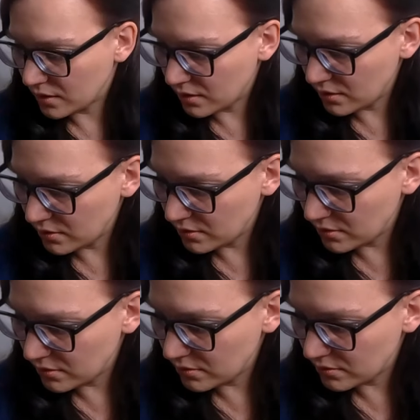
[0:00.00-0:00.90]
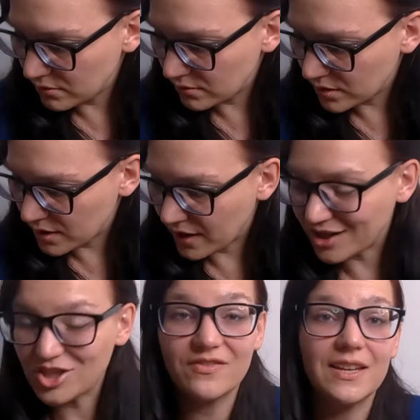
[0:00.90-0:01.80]
oh,
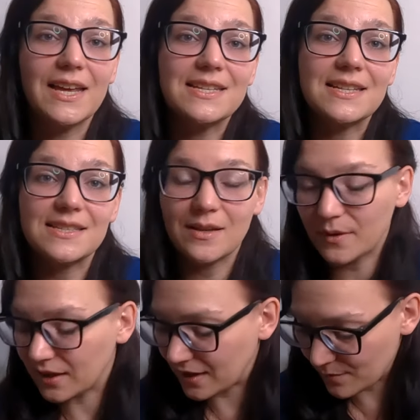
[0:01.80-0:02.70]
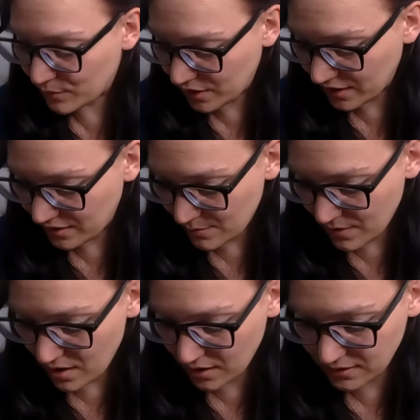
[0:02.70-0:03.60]
I just realized that something that I'm putting in the
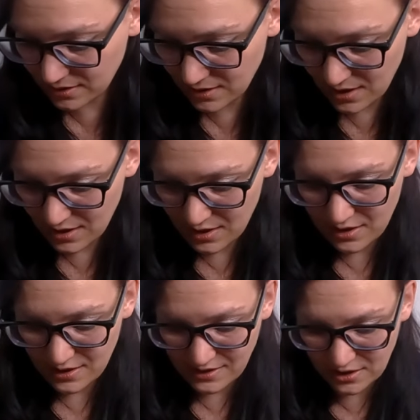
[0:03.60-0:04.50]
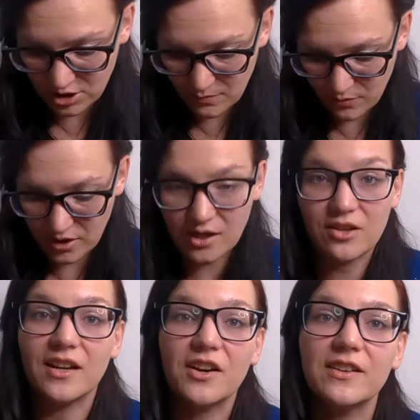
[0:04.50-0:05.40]
box is actually
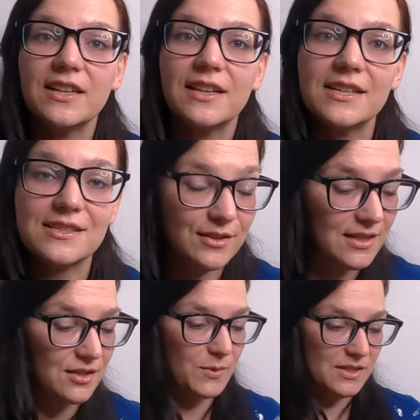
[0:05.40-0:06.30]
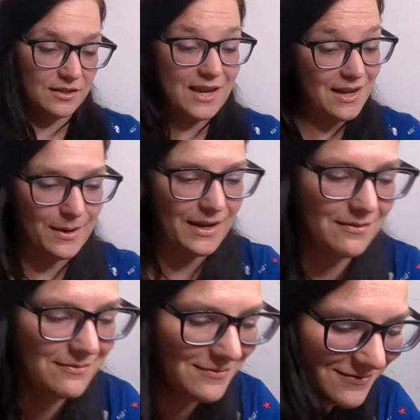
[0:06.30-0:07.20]
prettier than I realized, so that's always good. Anyway,
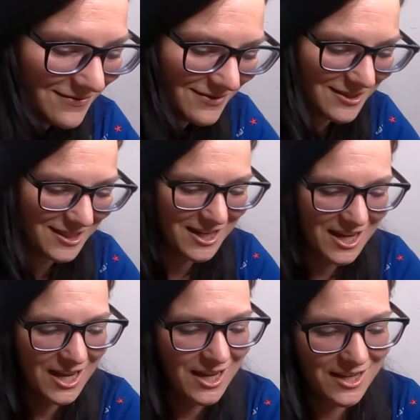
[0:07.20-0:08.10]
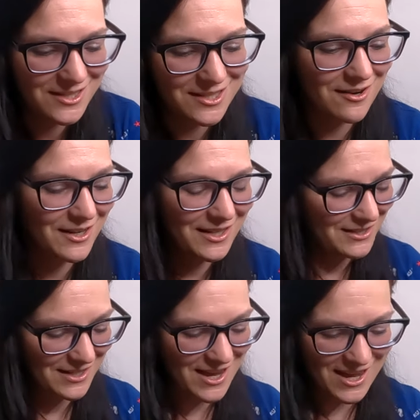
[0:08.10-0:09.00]
sorry.
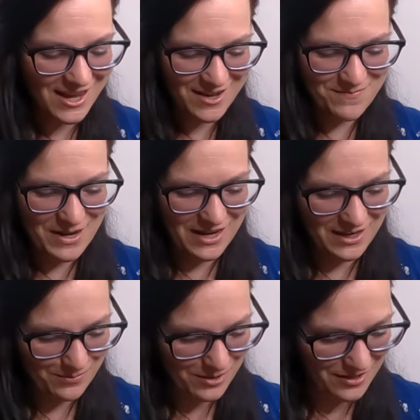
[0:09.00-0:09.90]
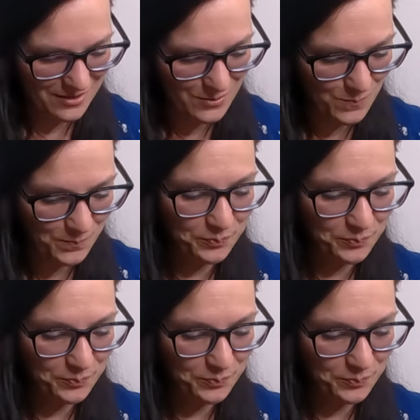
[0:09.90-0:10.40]
Um, what are you?